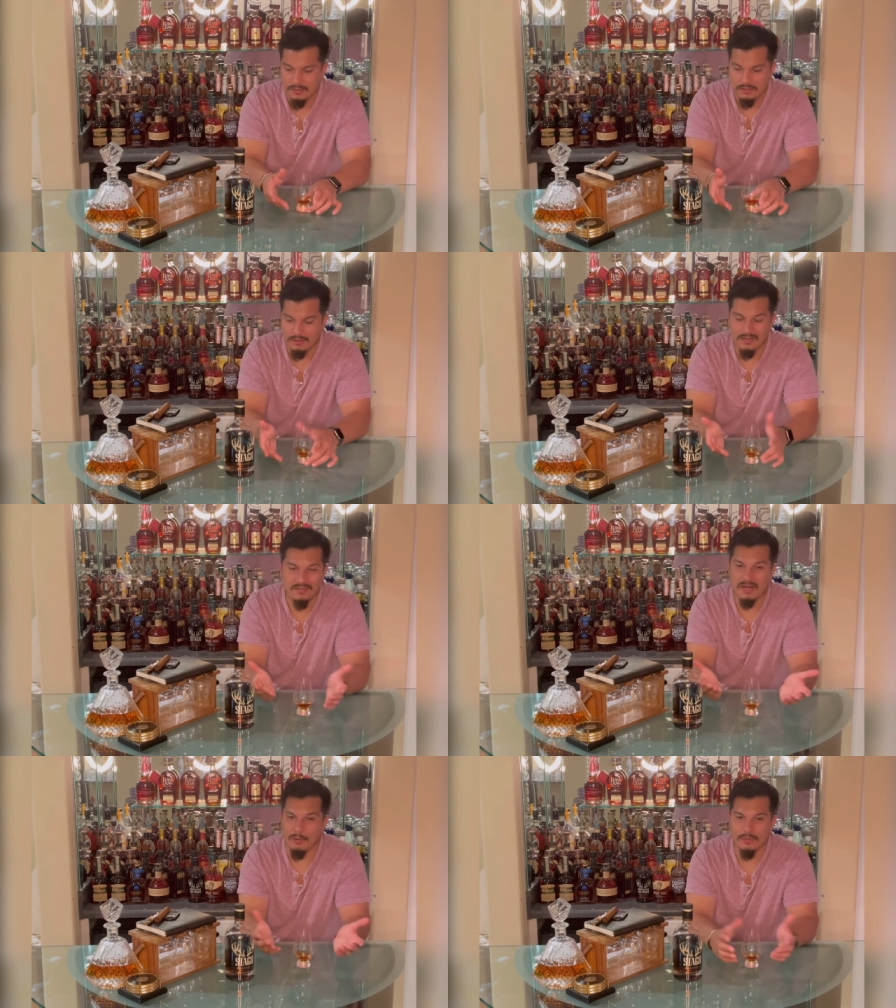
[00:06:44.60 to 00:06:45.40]
like I
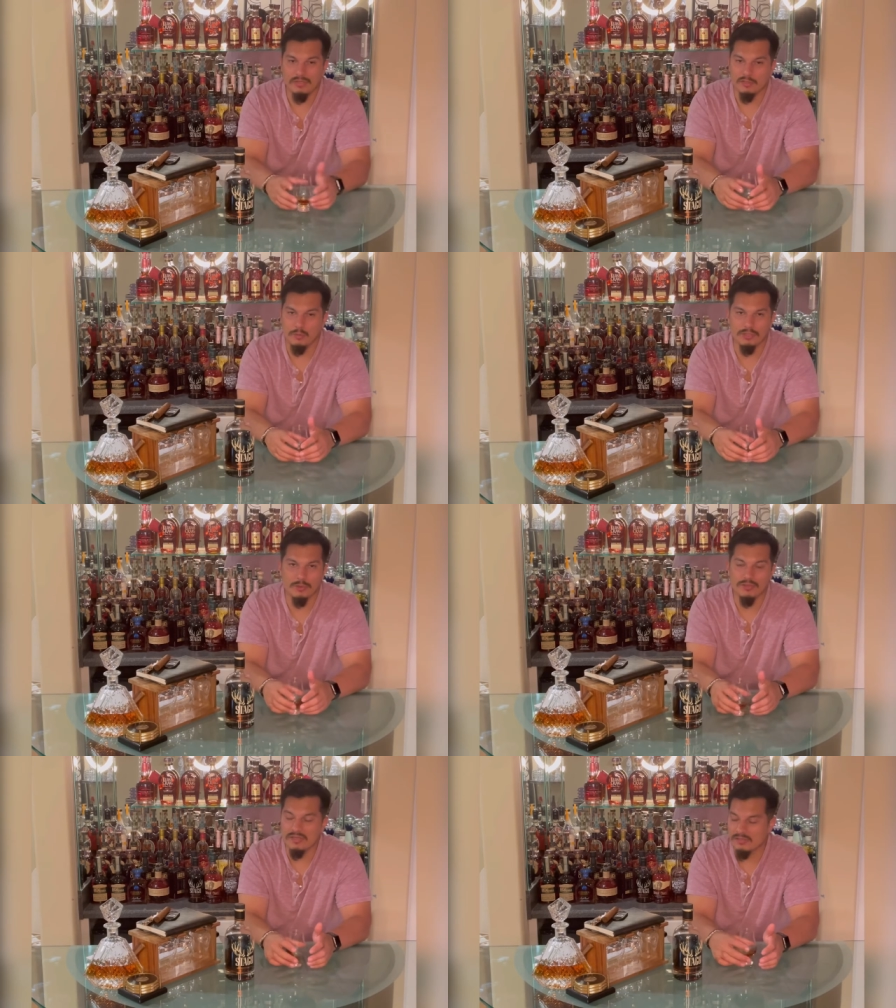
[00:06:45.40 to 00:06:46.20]
said, I really just wish it
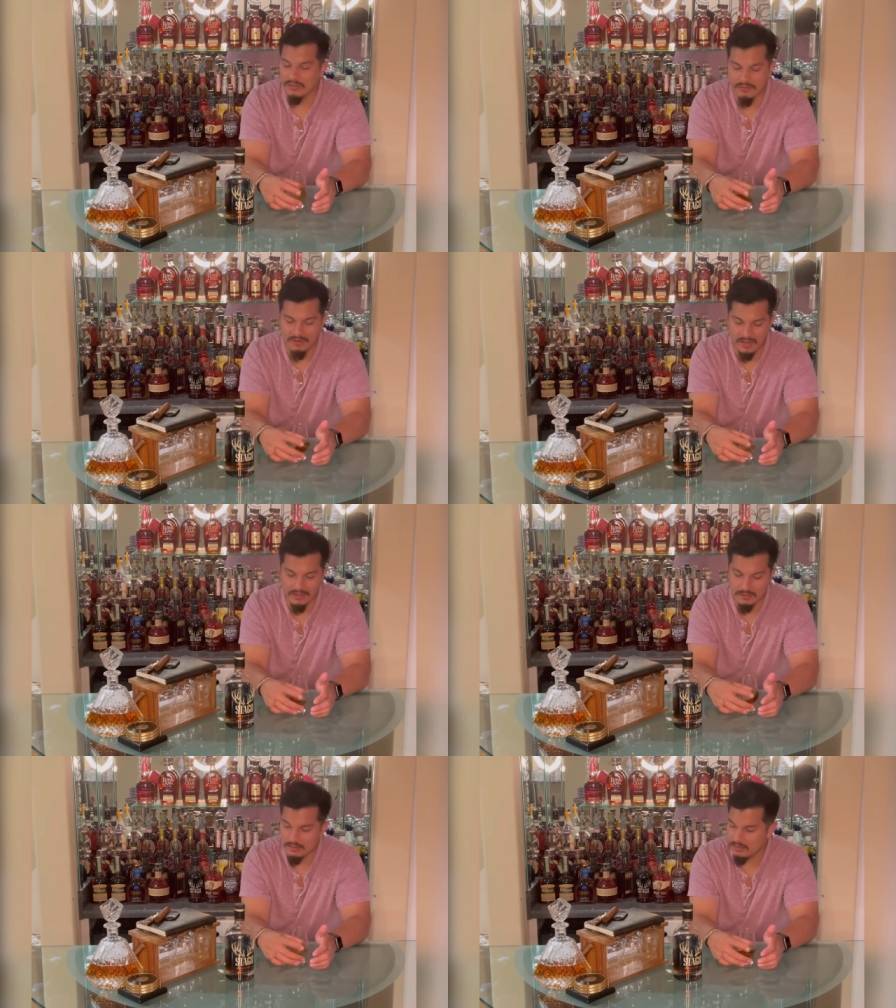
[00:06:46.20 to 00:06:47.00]
was easier to
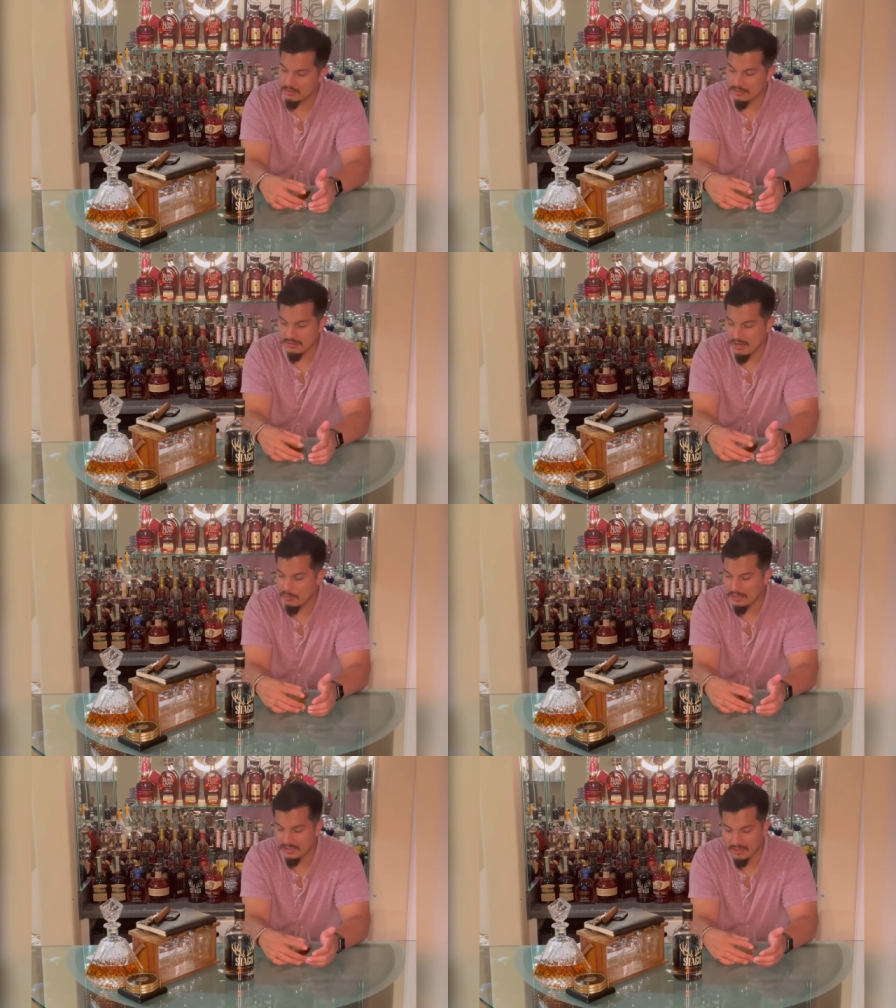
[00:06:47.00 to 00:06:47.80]
find because now I'm
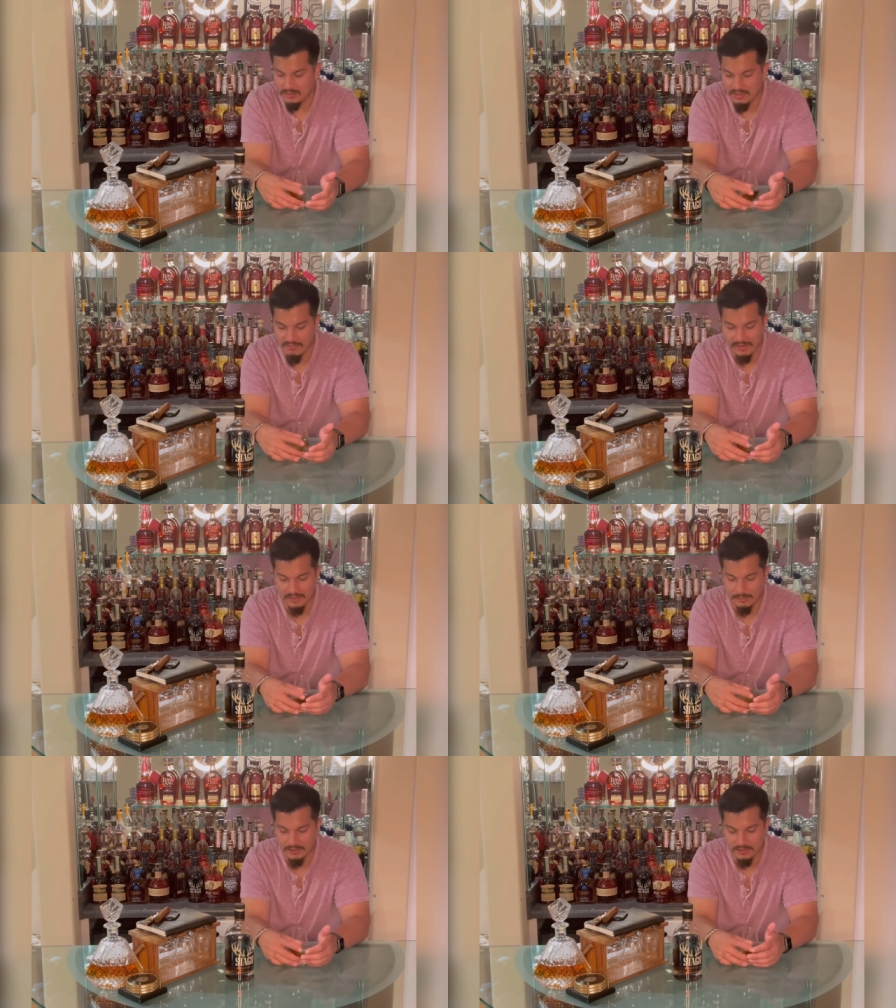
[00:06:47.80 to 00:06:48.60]
going to get into
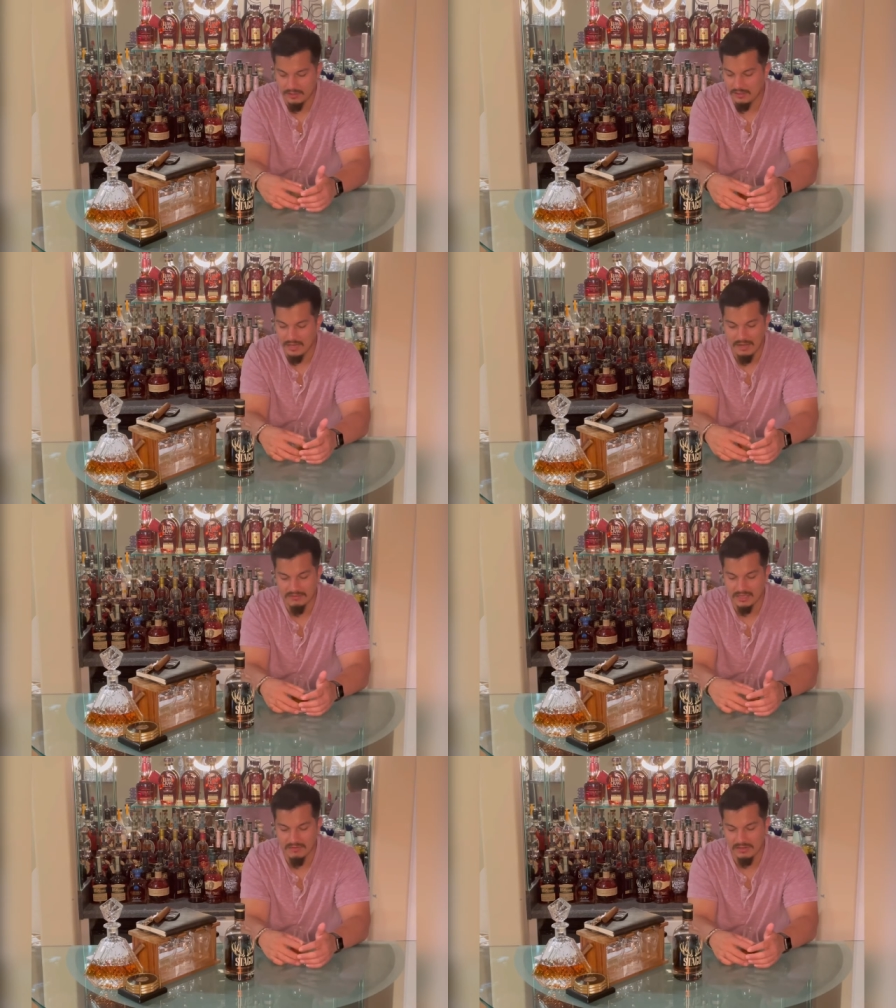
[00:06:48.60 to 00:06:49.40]
availability and I have
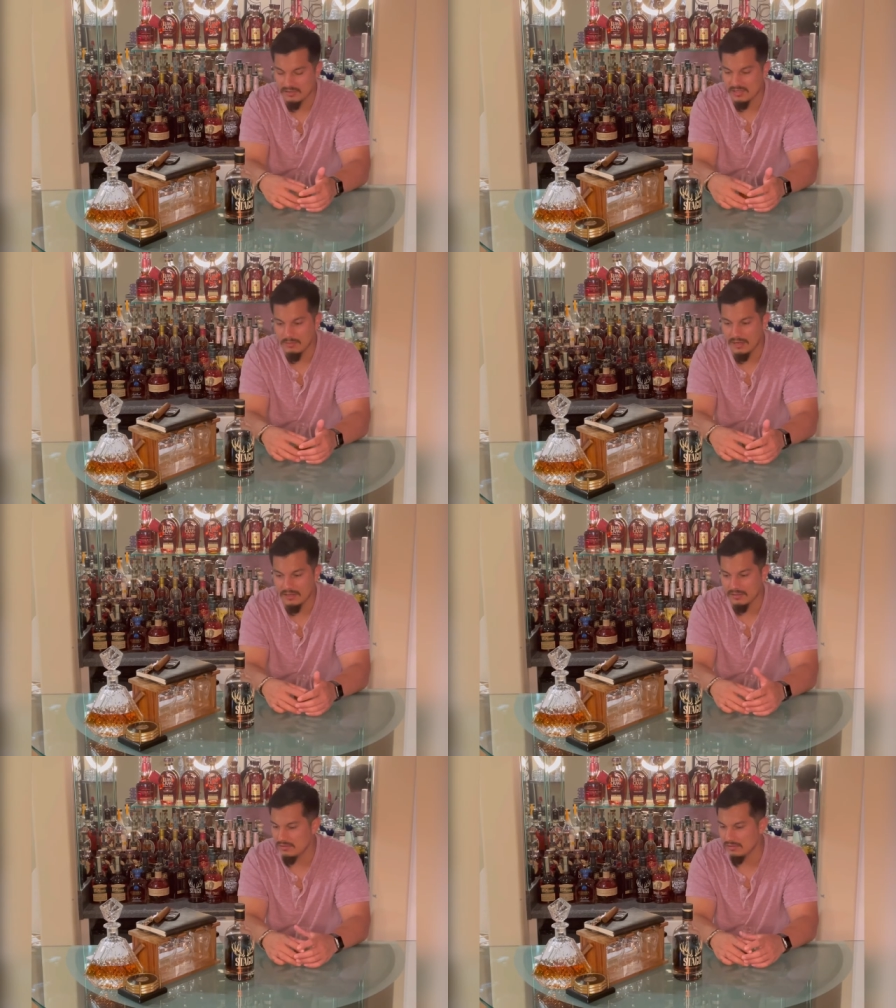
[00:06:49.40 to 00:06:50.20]
to give it a C
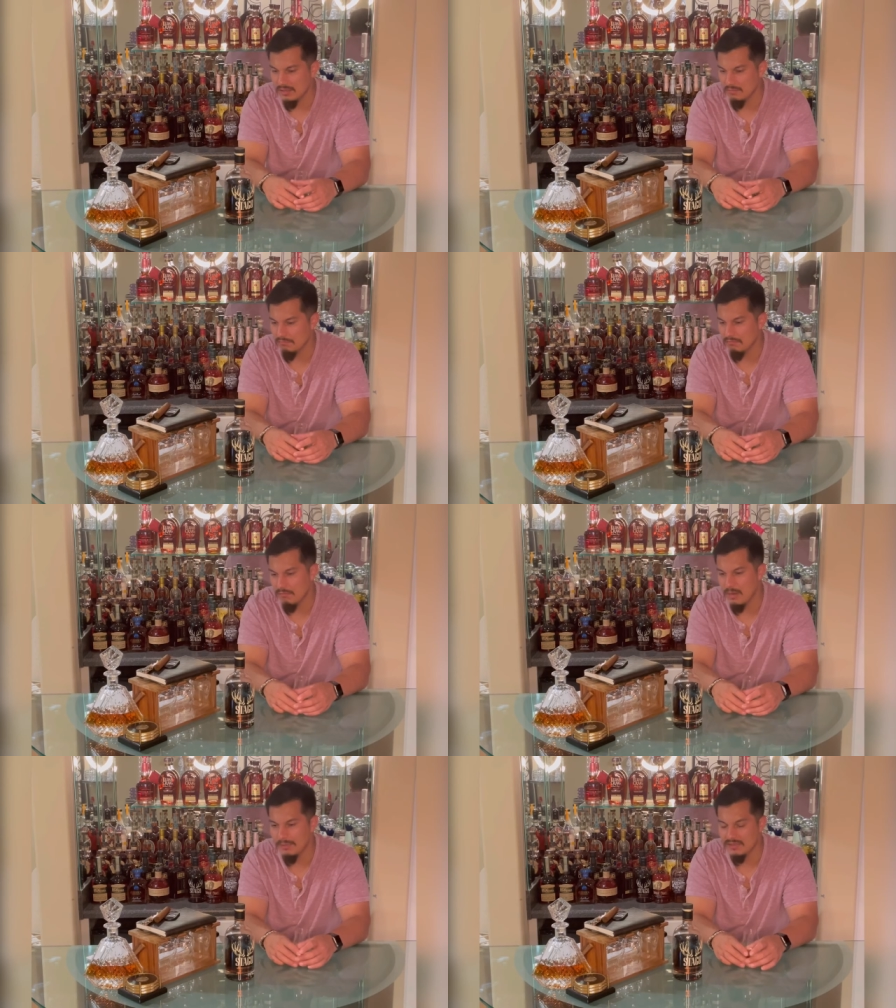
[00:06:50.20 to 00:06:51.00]
minus and that
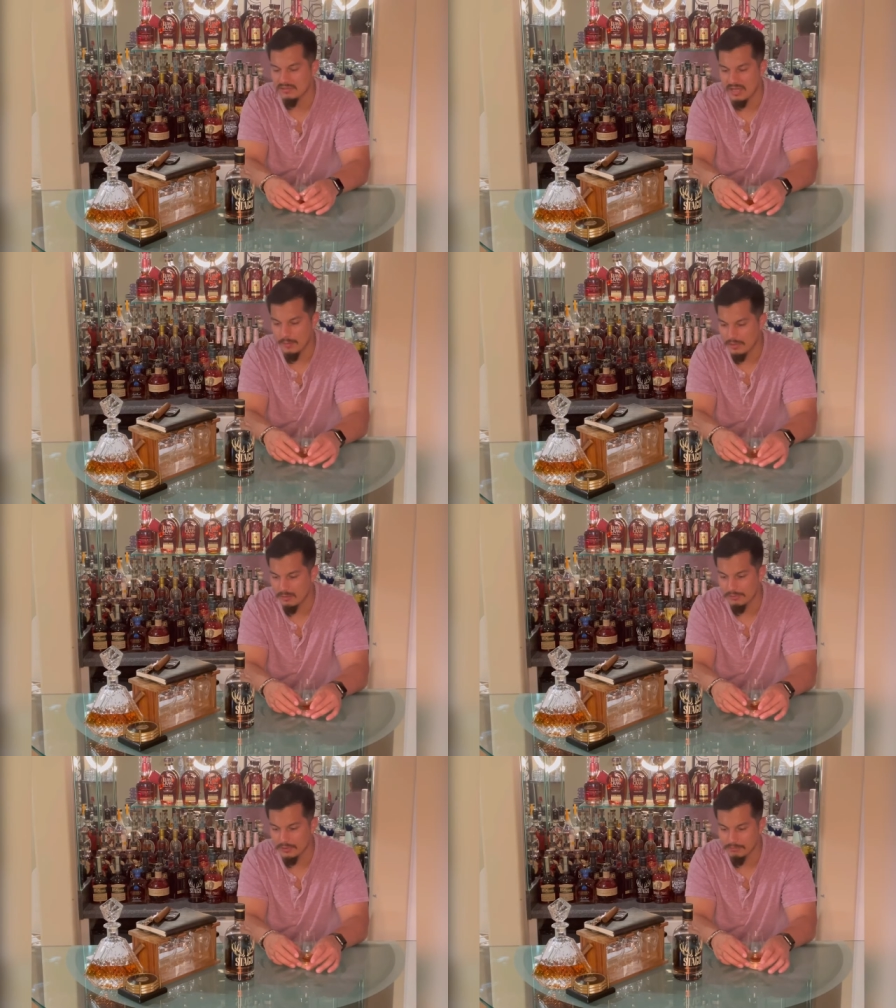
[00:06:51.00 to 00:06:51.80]
might be slamming
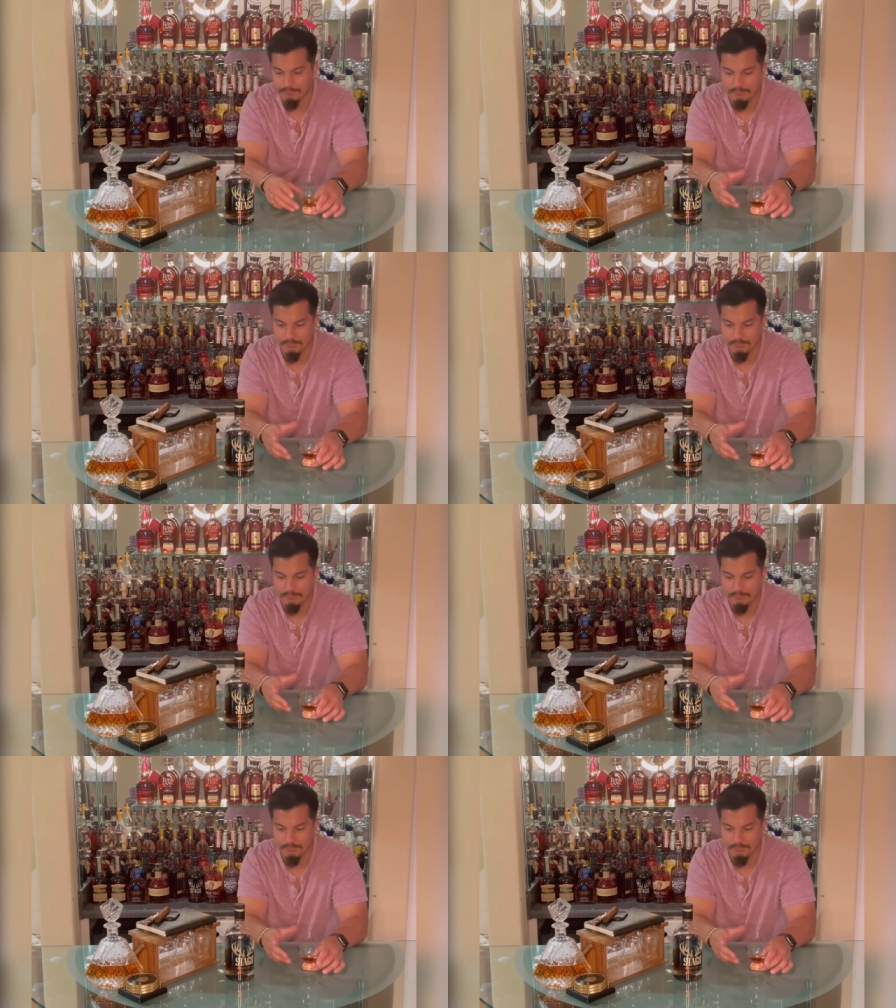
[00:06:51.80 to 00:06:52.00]
it, but